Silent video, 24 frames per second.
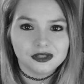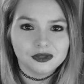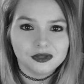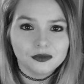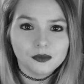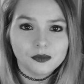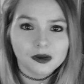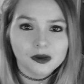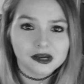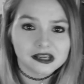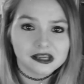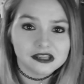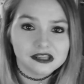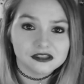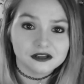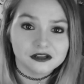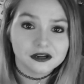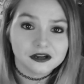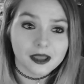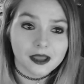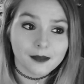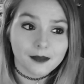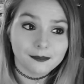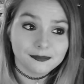you are either
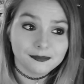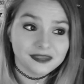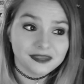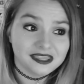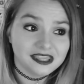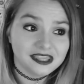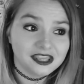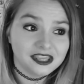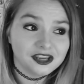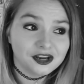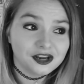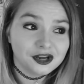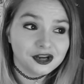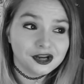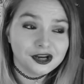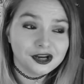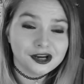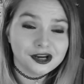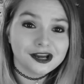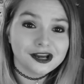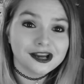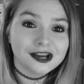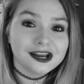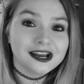up
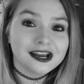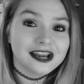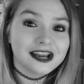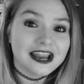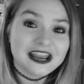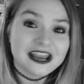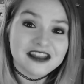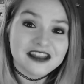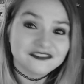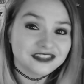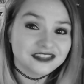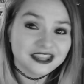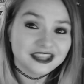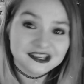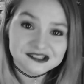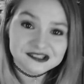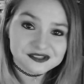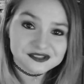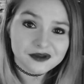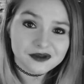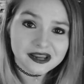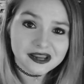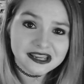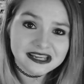here and everything's
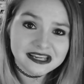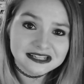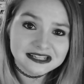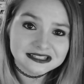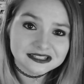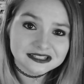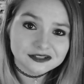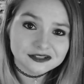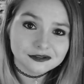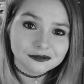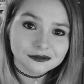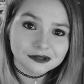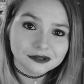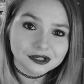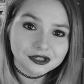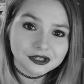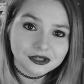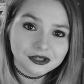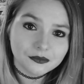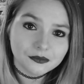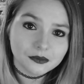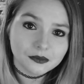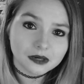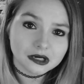great, or
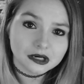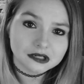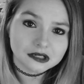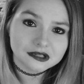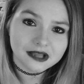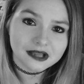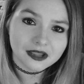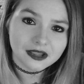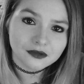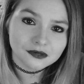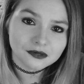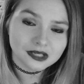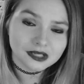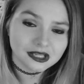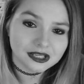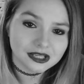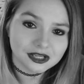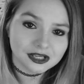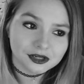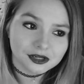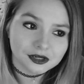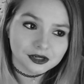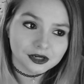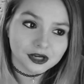you are down
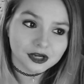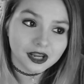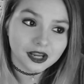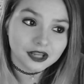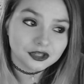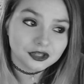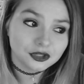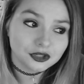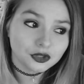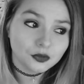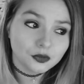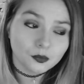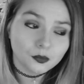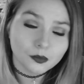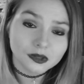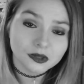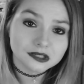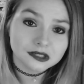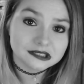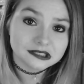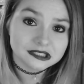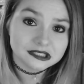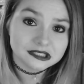here and you want to